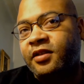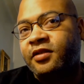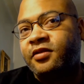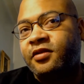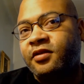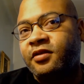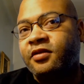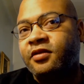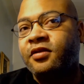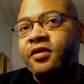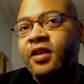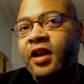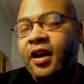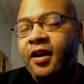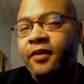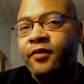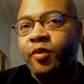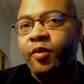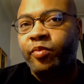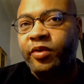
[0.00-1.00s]

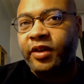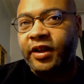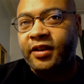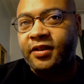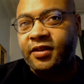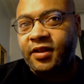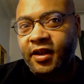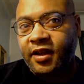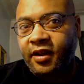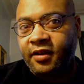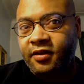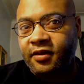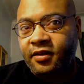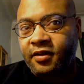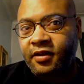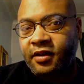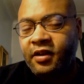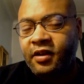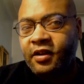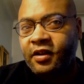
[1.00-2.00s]
sisters ever played
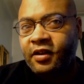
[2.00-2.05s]
together.